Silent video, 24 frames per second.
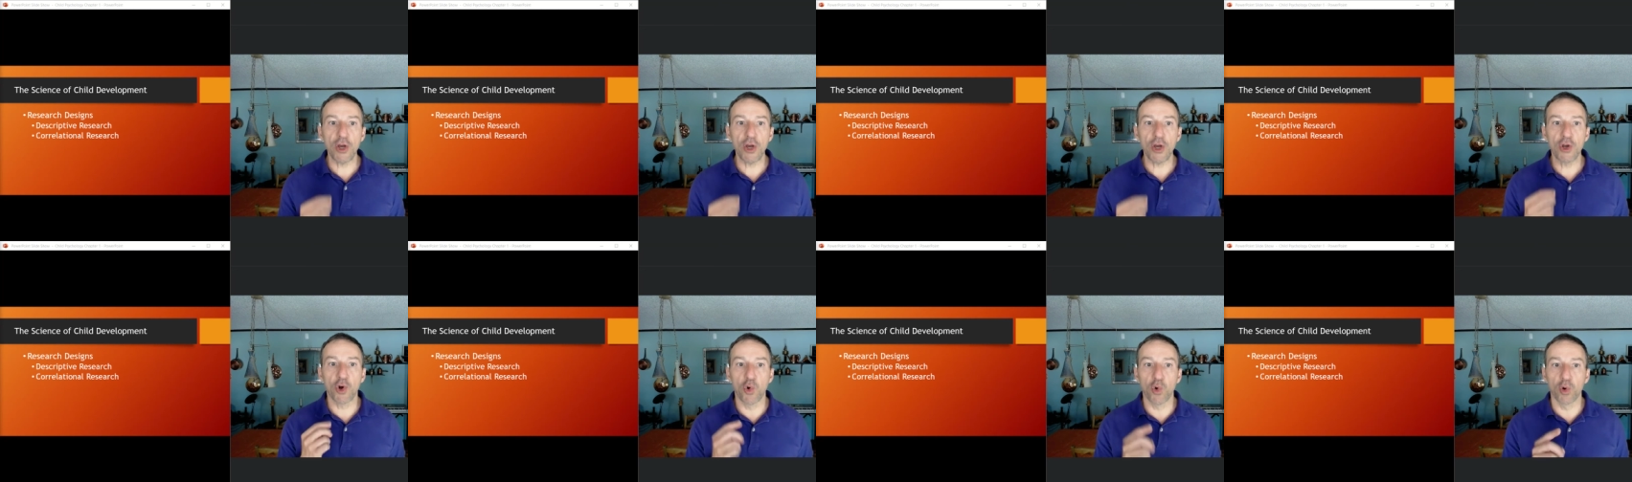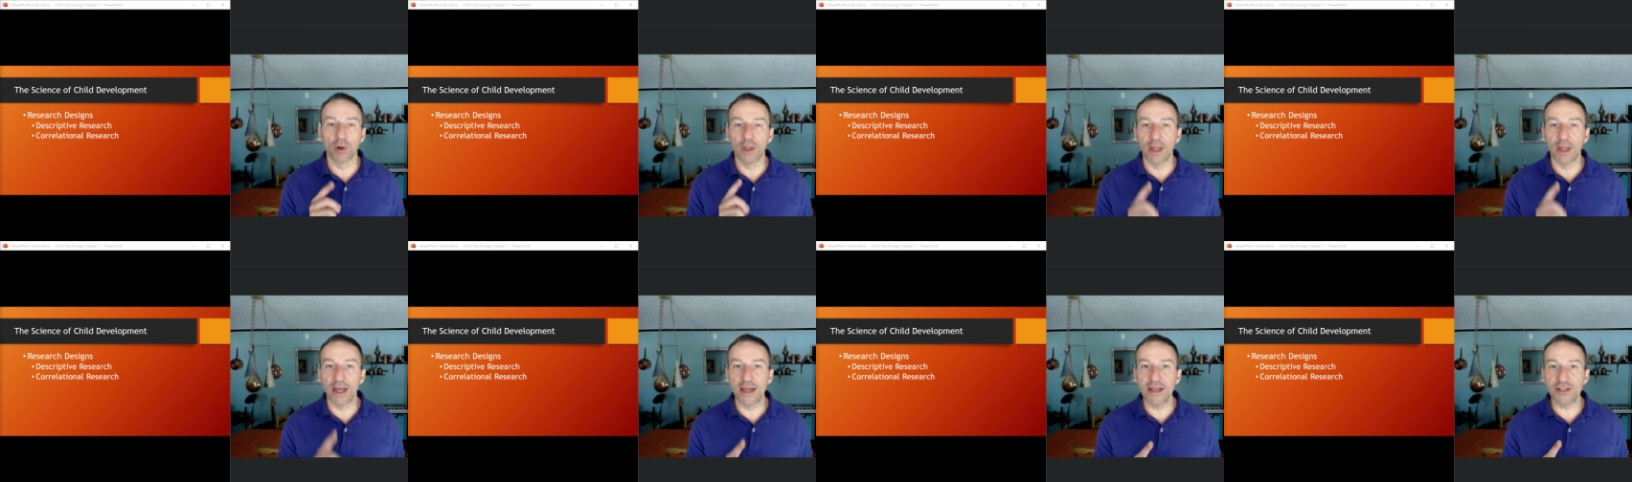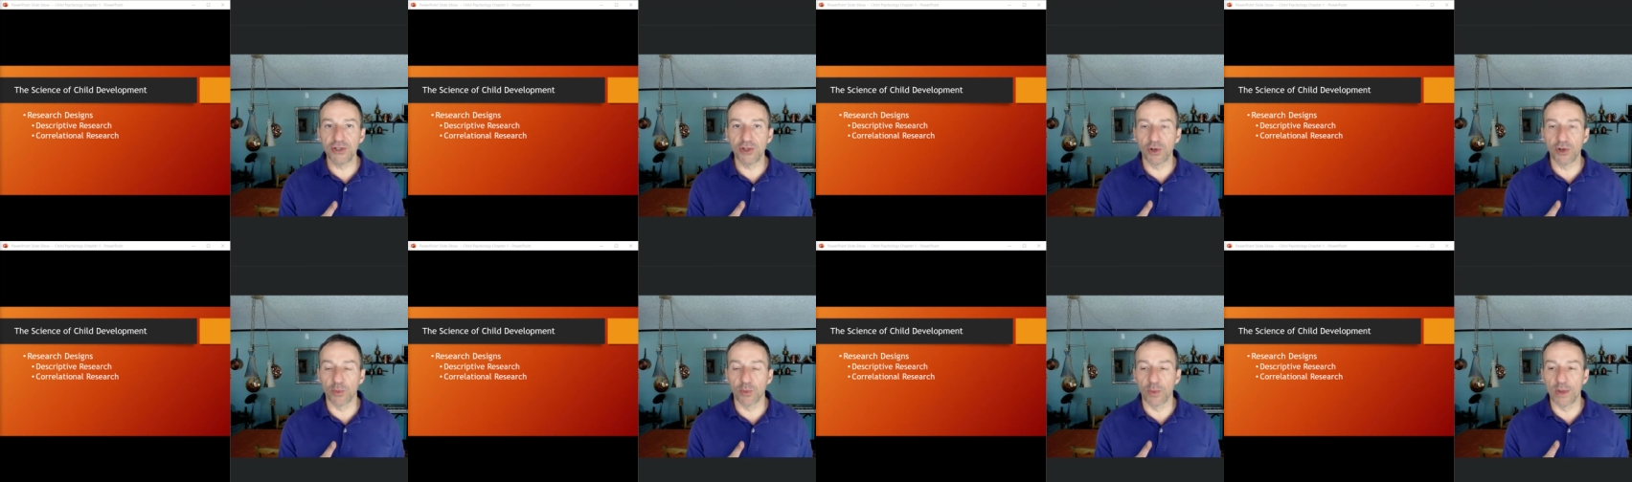
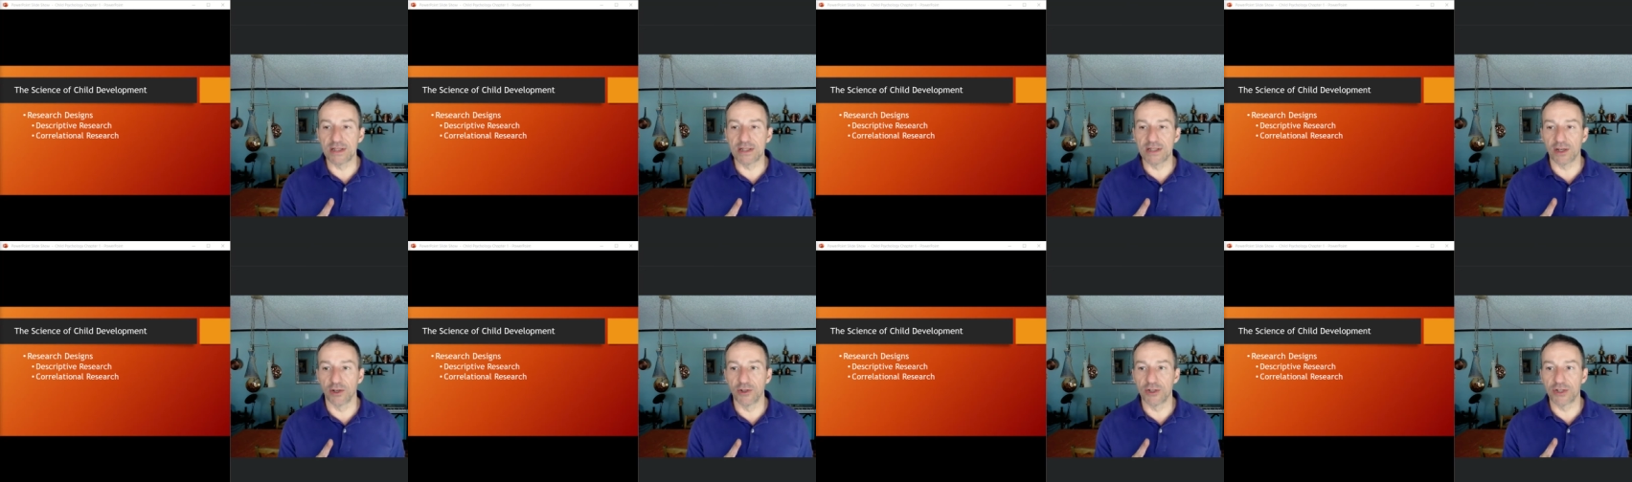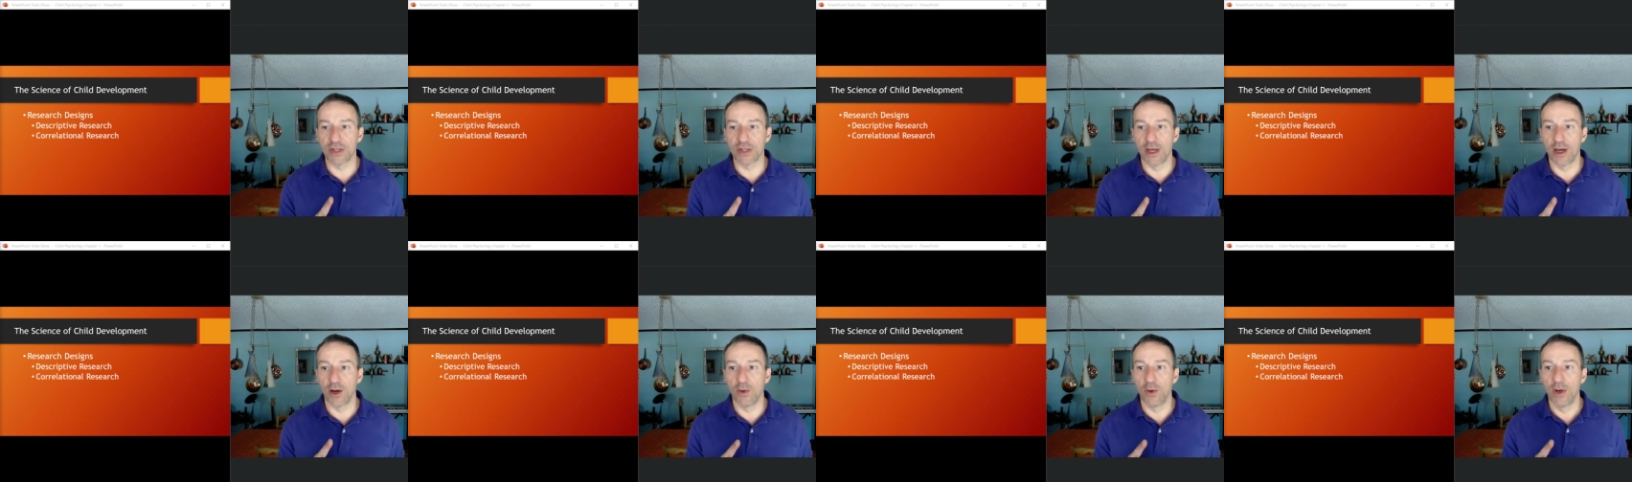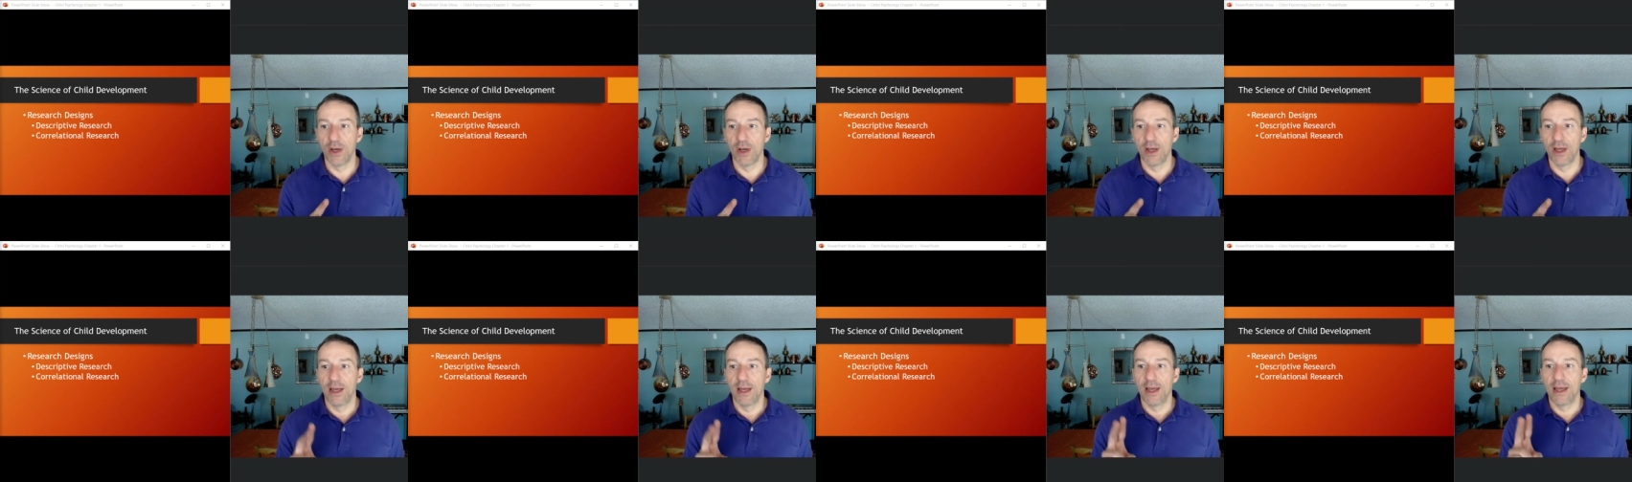Correlational research, though,
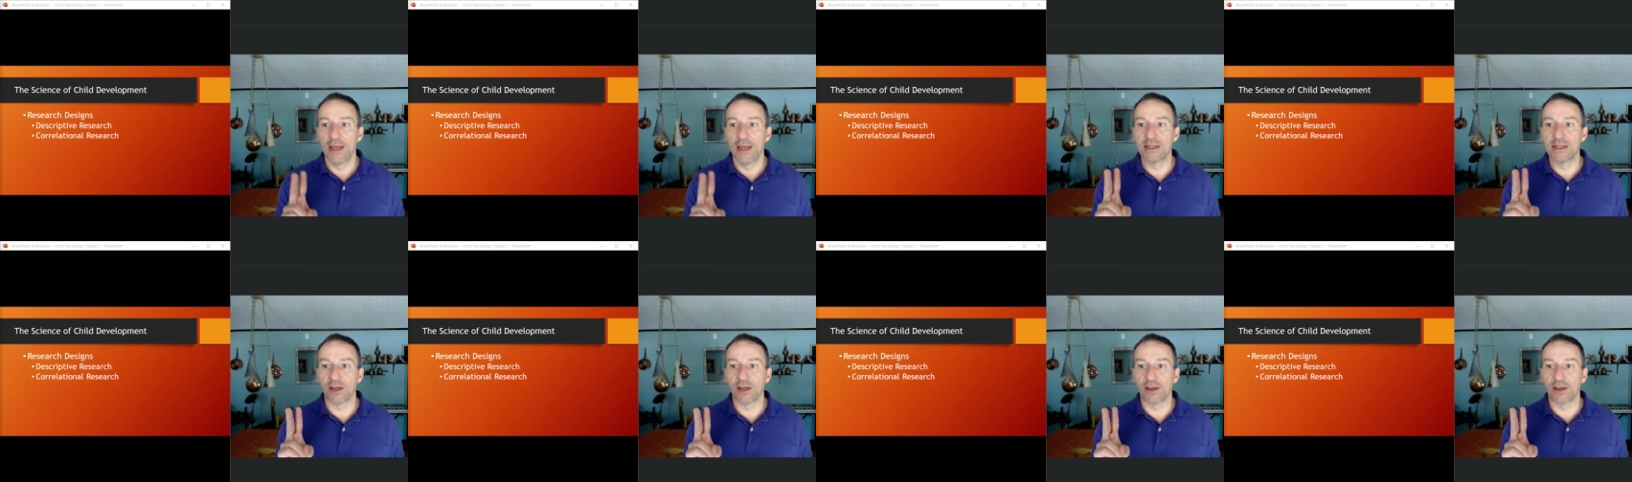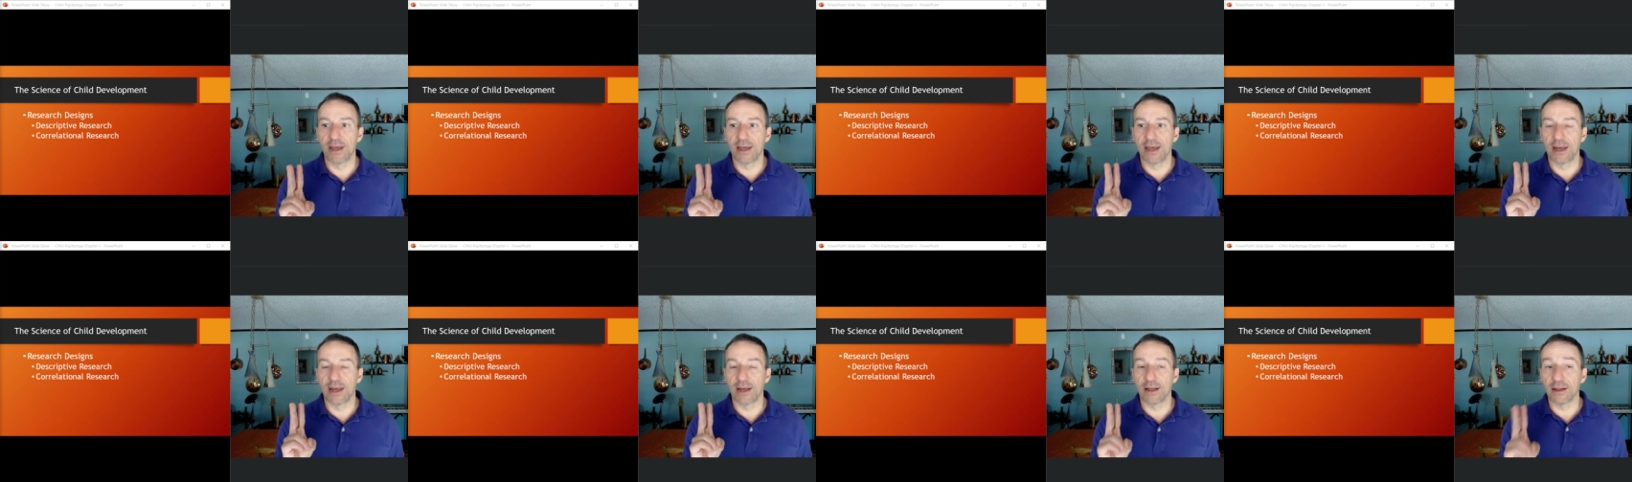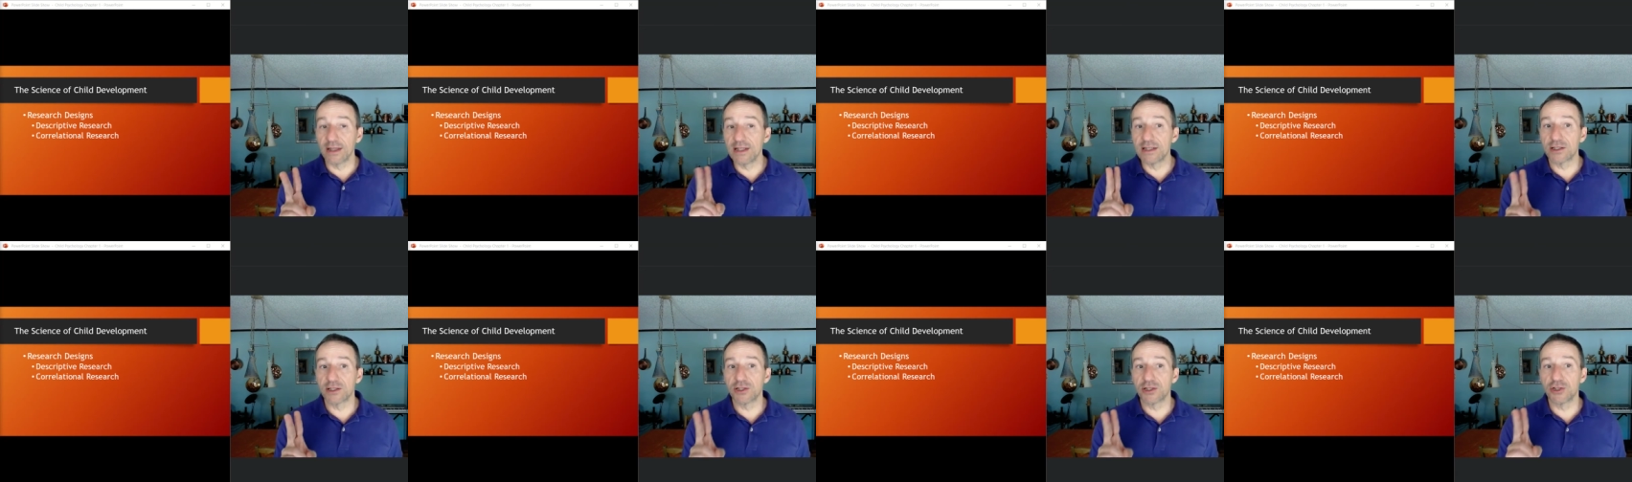is looking at
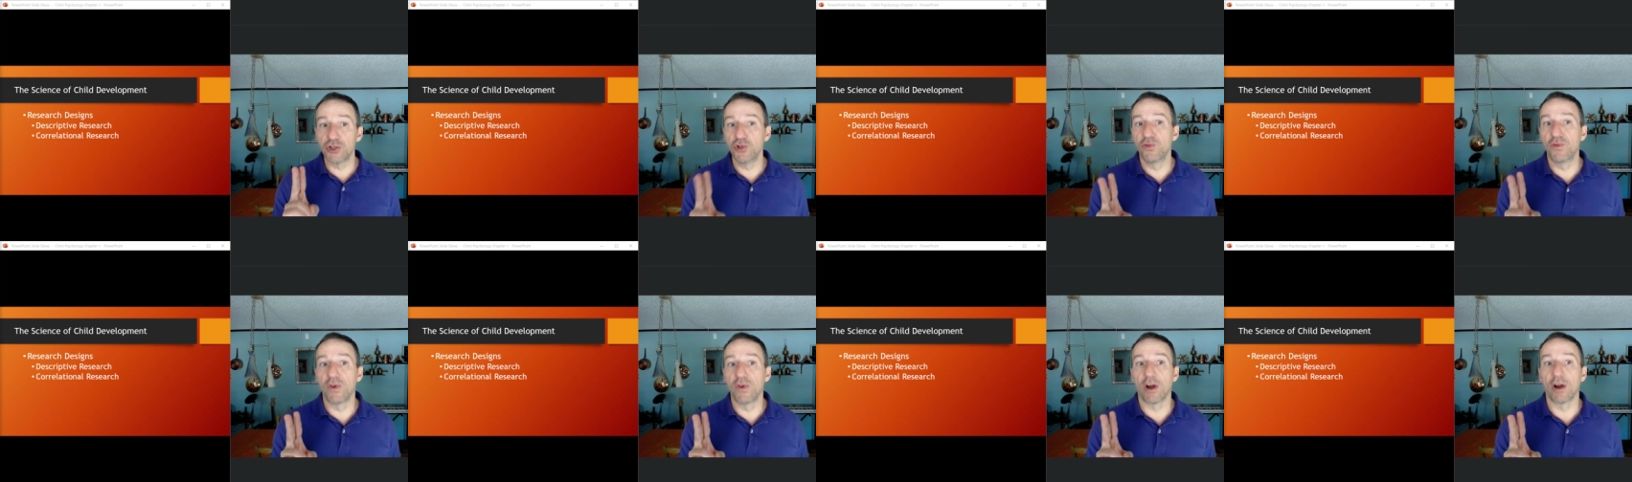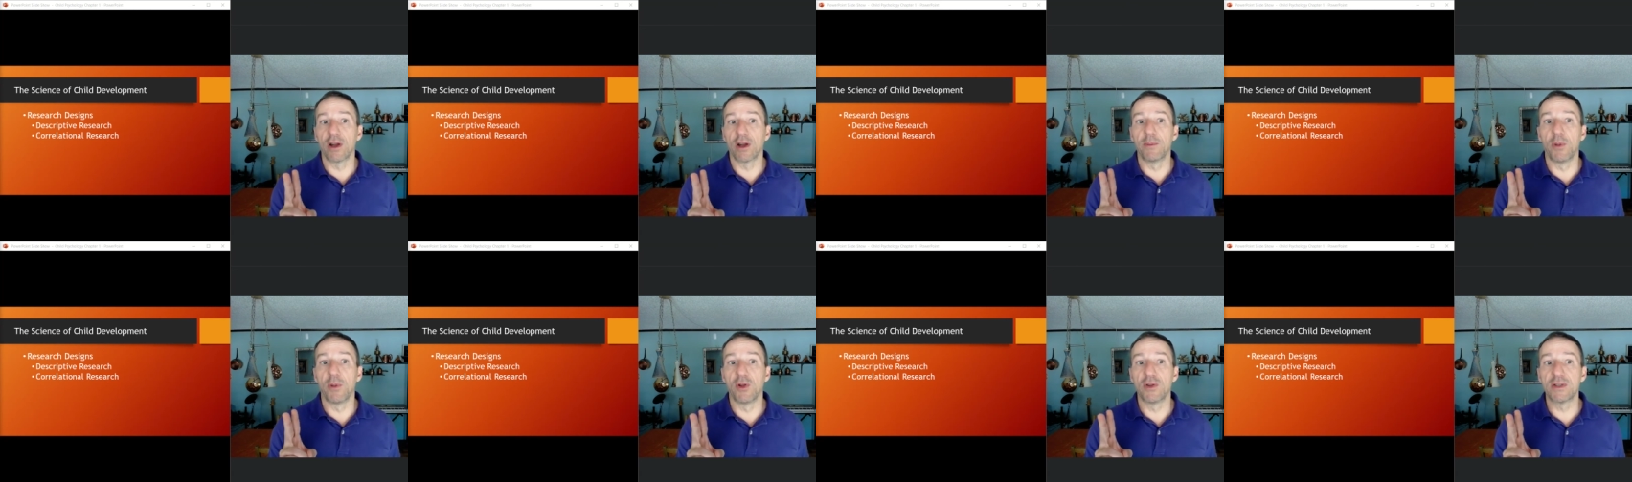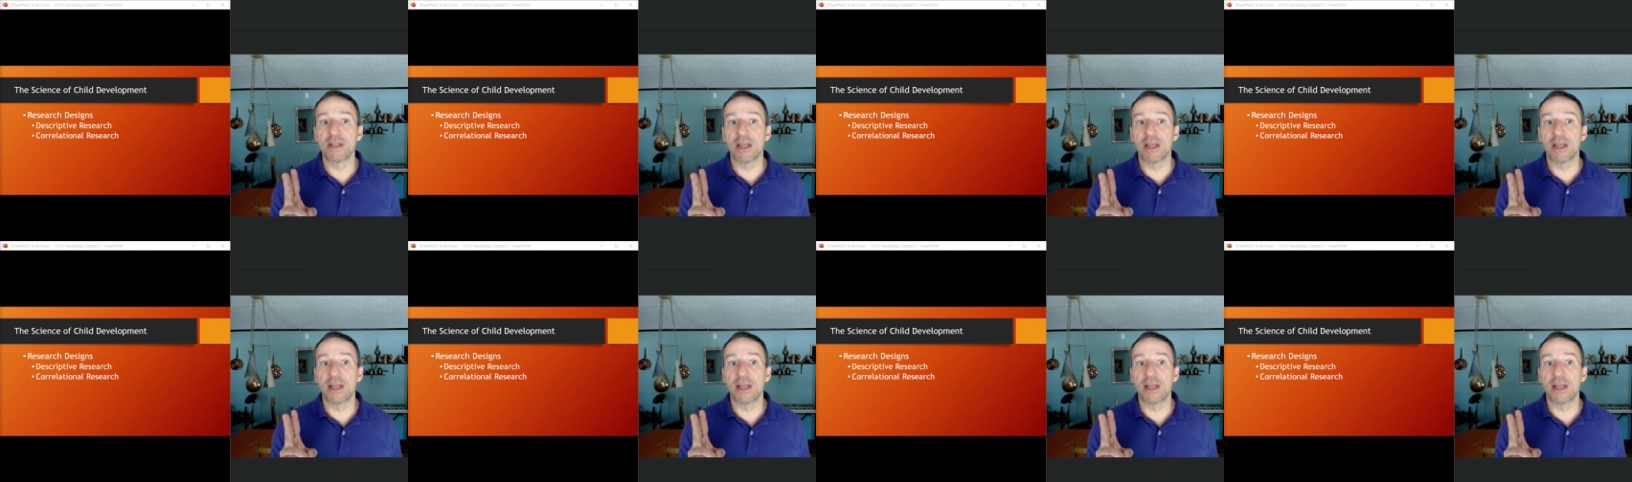least 2 variables,